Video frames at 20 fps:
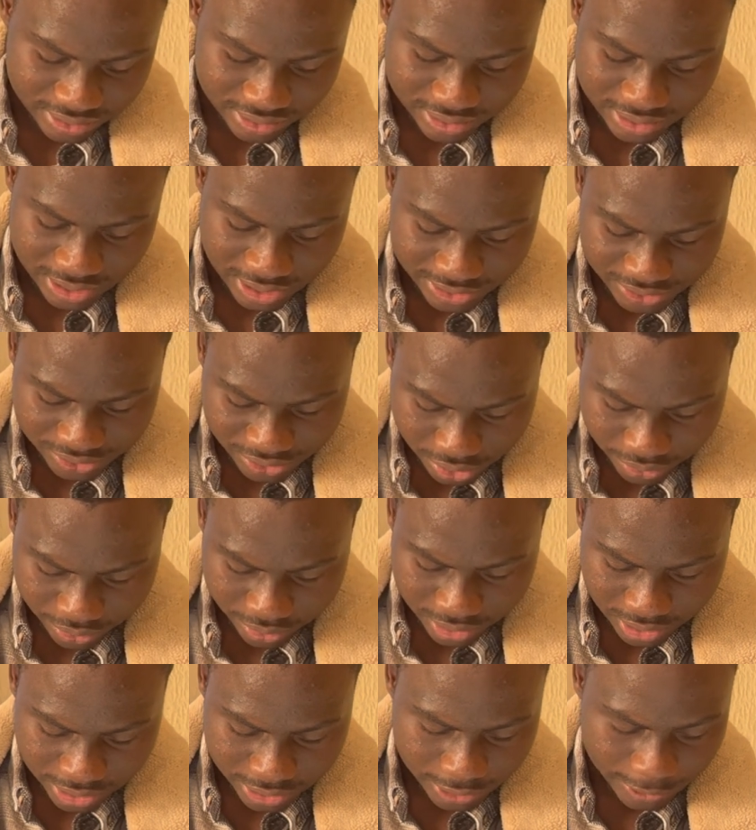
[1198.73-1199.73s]
it that is not
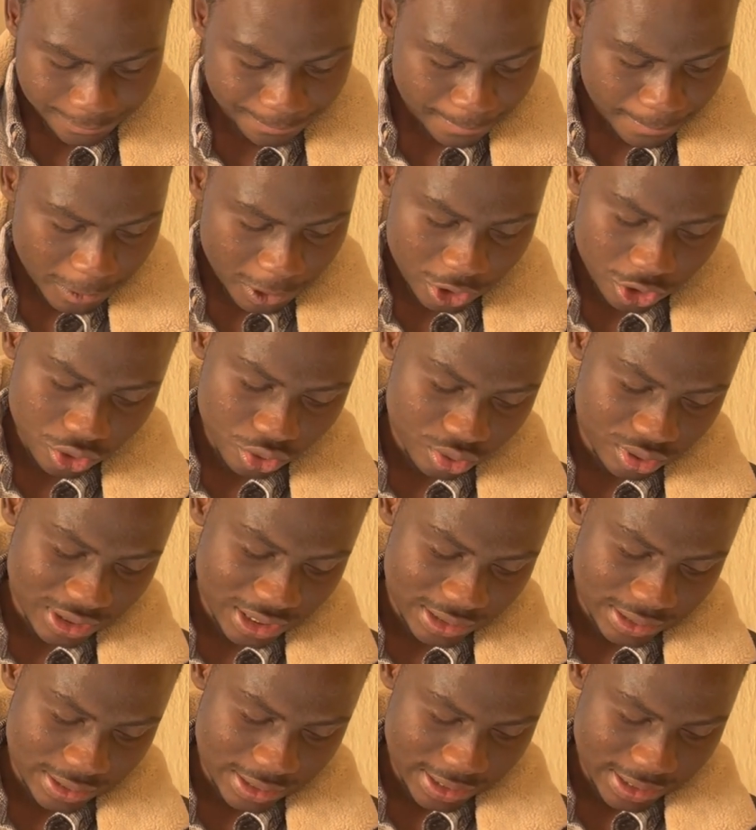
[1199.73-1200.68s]
really, you know, that